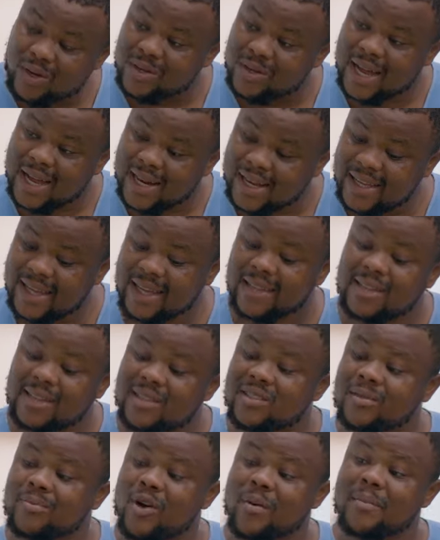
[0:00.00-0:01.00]
where you carry here,
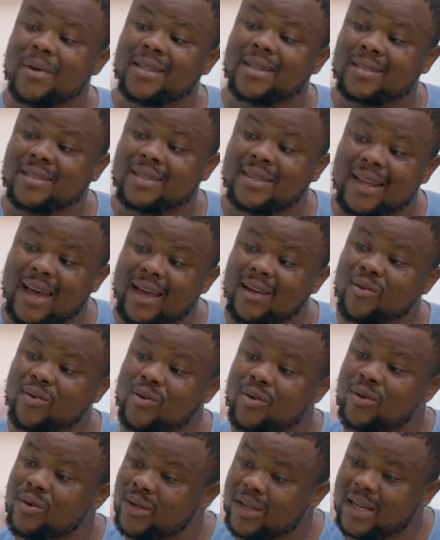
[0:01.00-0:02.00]
this small medicine, now you
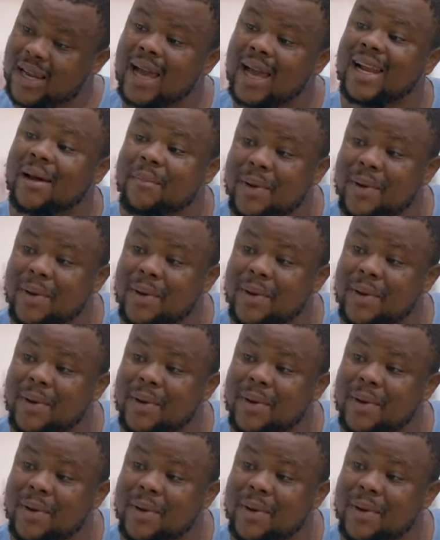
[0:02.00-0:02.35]
go clear